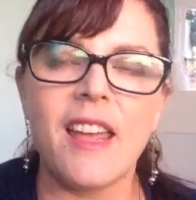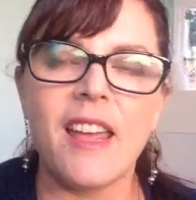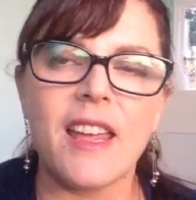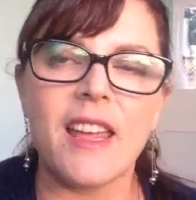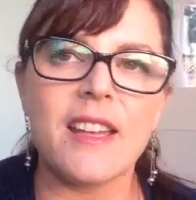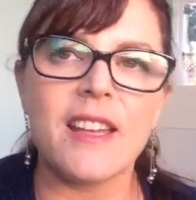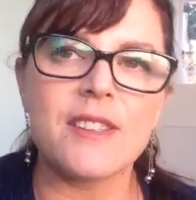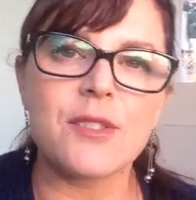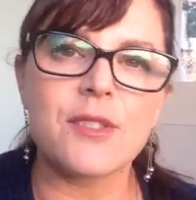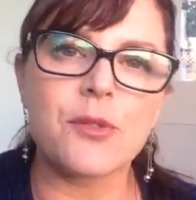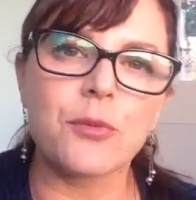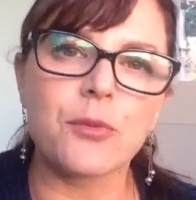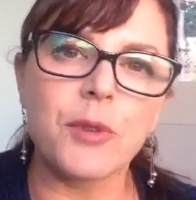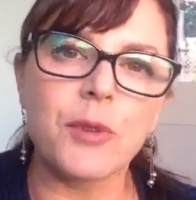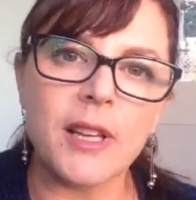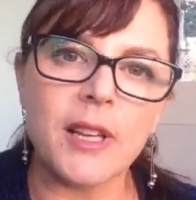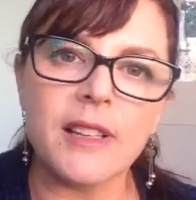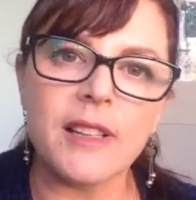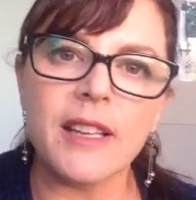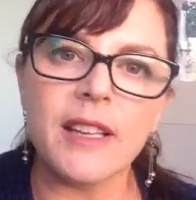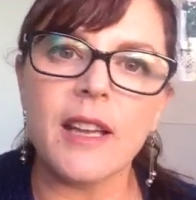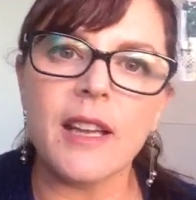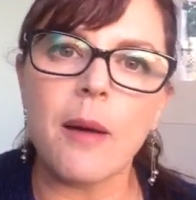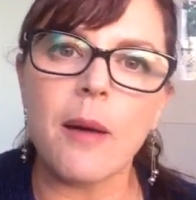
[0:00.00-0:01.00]
is
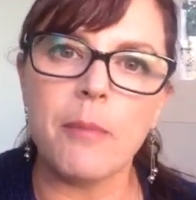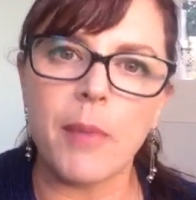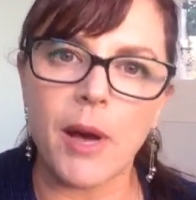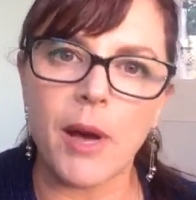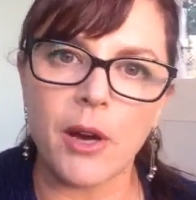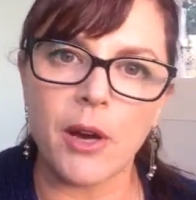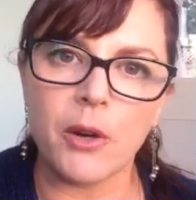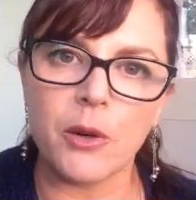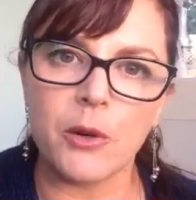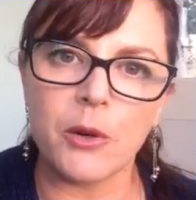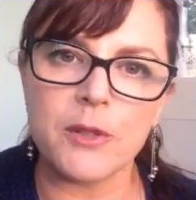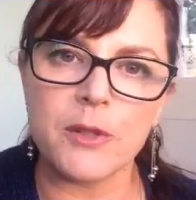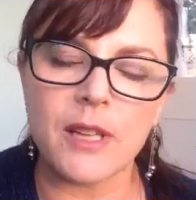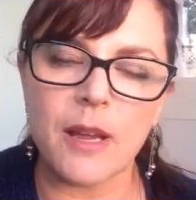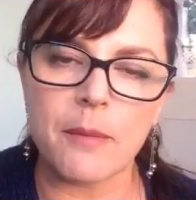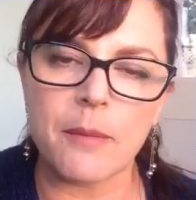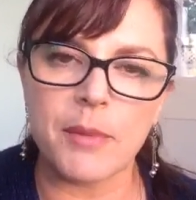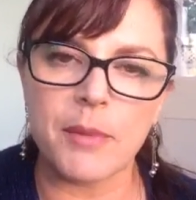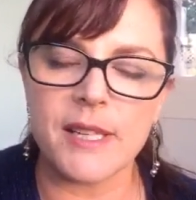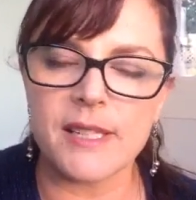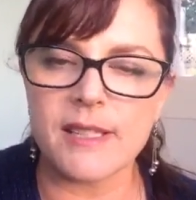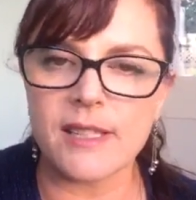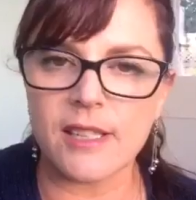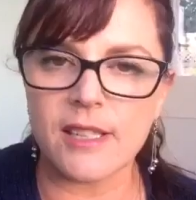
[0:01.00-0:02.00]
really about
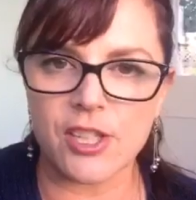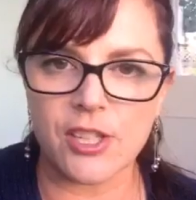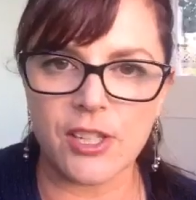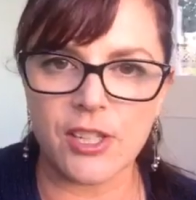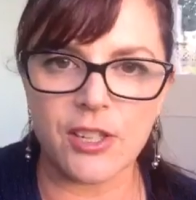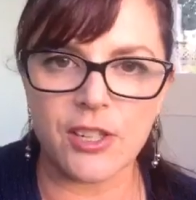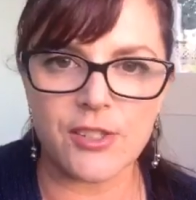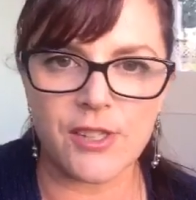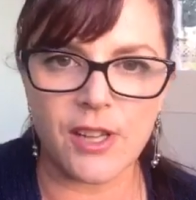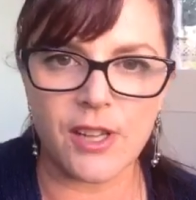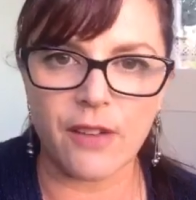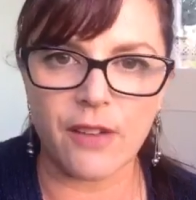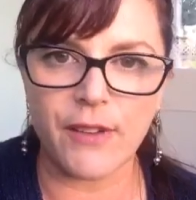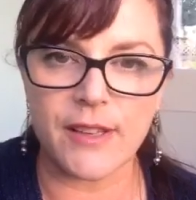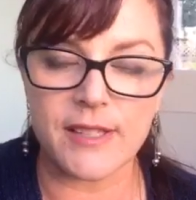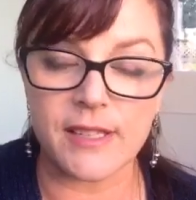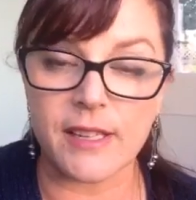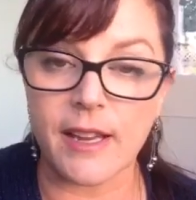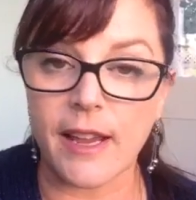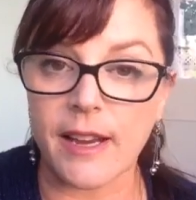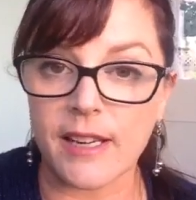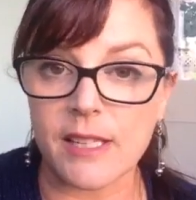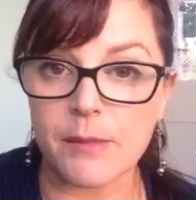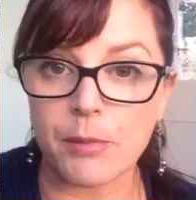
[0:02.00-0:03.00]
positioning yourself as
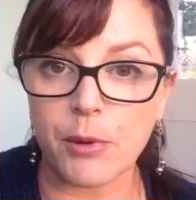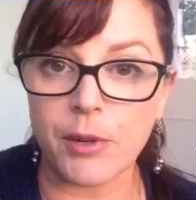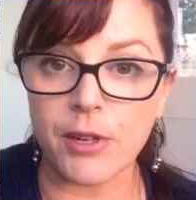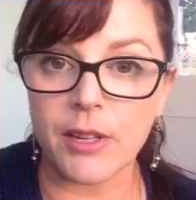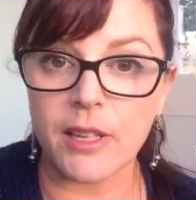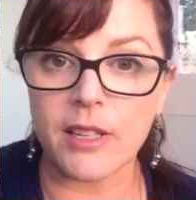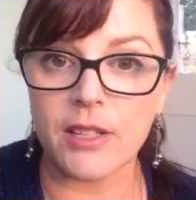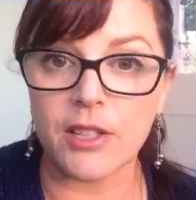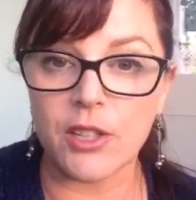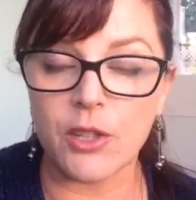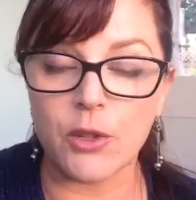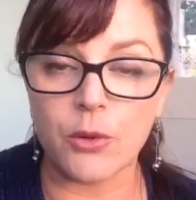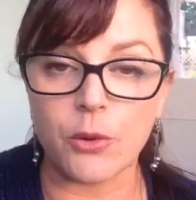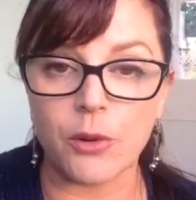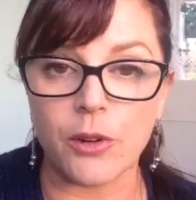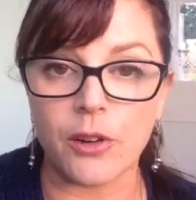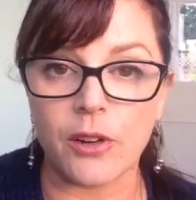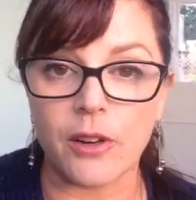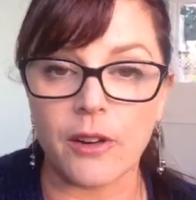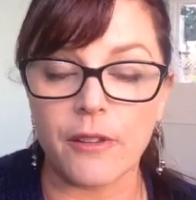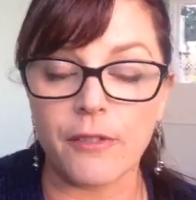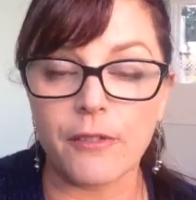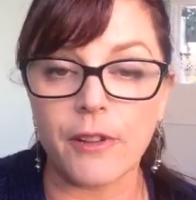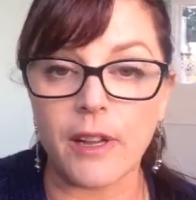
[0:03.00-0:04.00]
an expert in
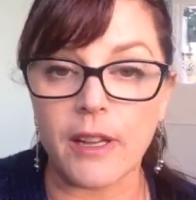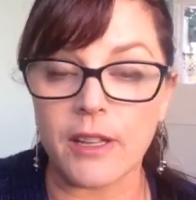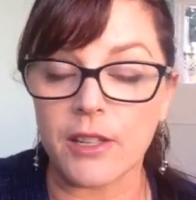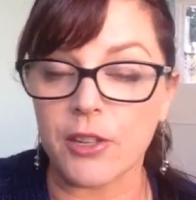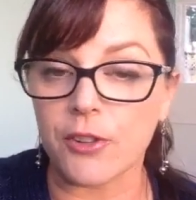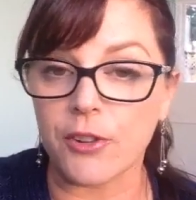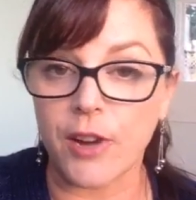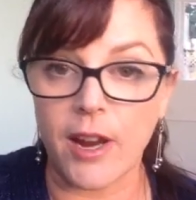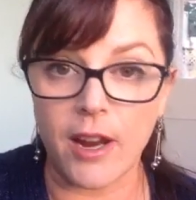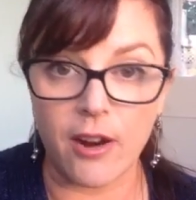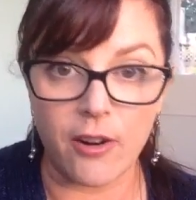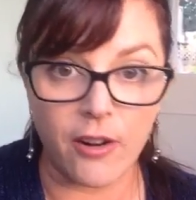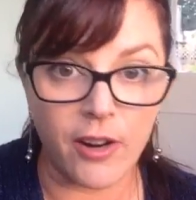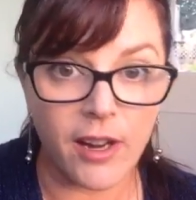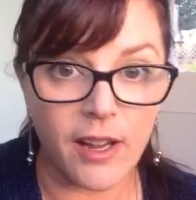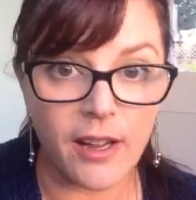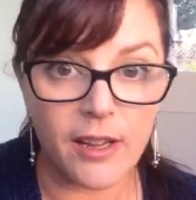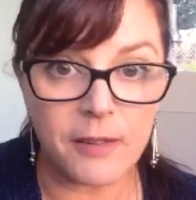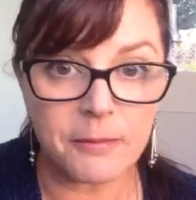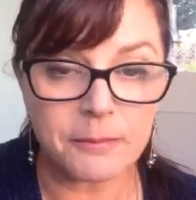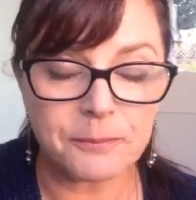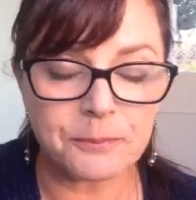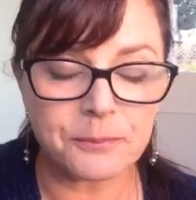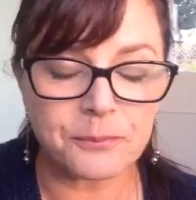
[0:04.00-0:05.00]
your
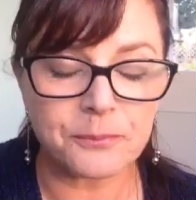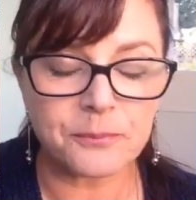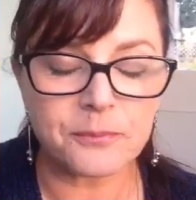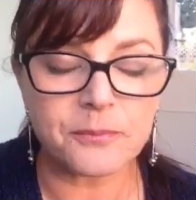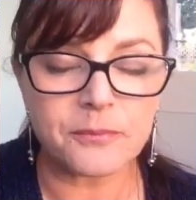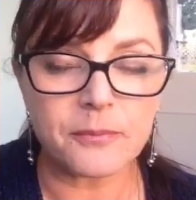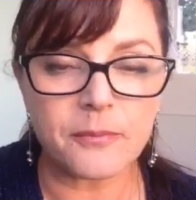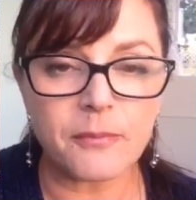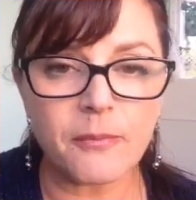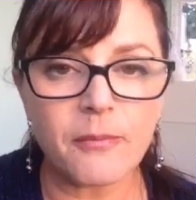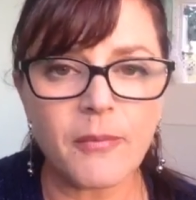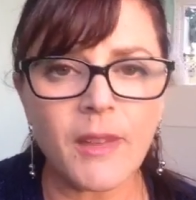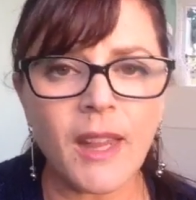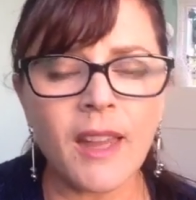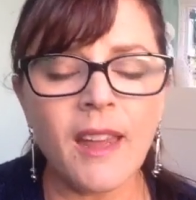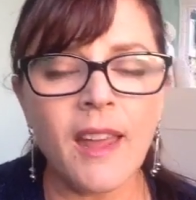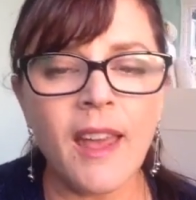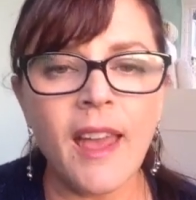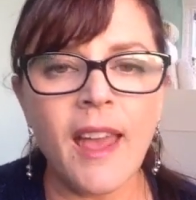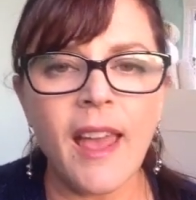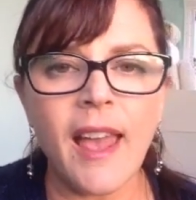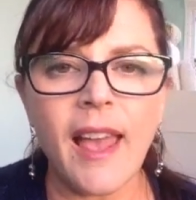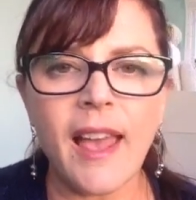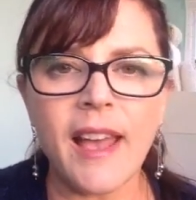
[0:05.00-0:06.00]
area.
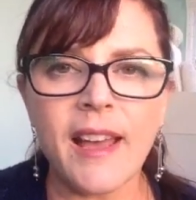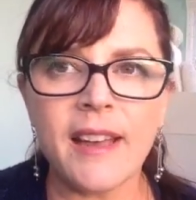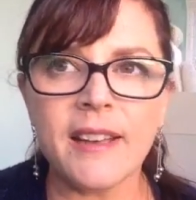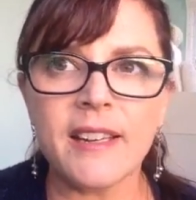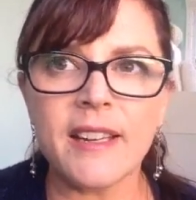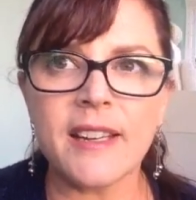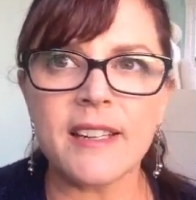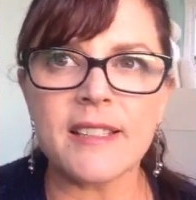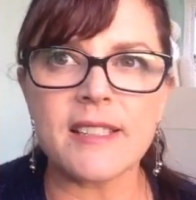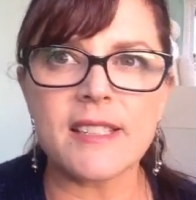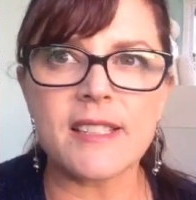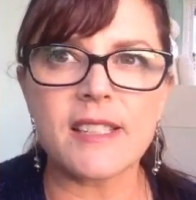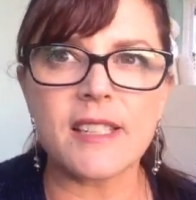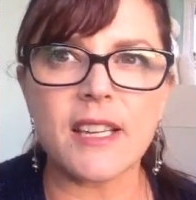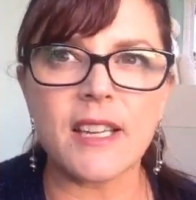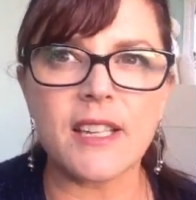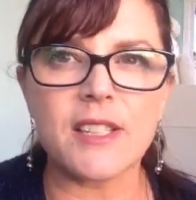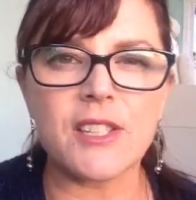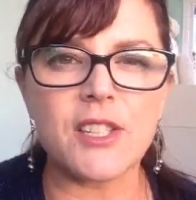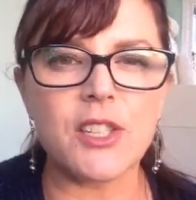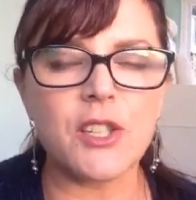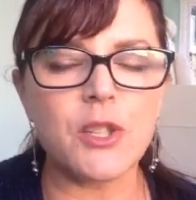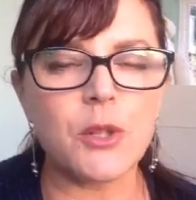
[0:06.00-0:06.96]
And it's